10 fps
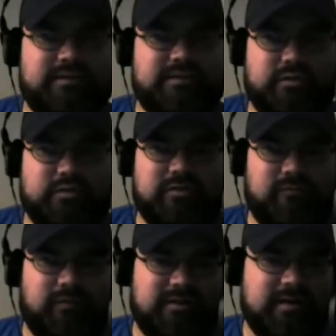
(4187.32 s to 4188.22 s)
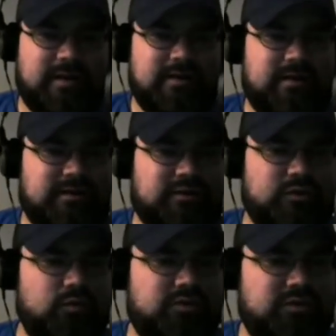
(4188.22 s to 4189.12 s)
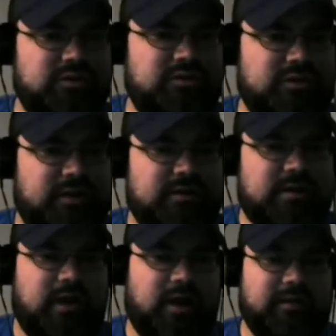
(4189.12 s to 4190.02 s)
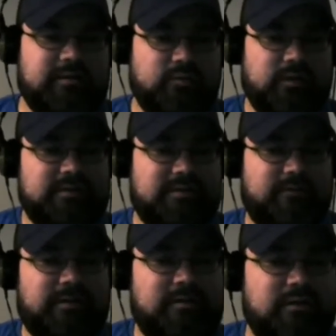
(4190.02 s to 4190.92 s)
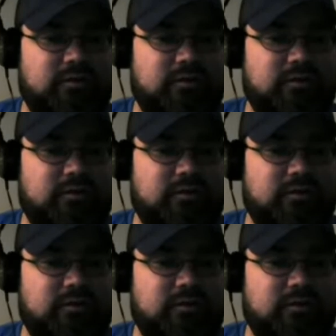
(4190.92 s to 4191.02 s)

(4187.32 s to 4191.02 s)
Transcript: exclusively. It's not in any stores just yet. It's a relatively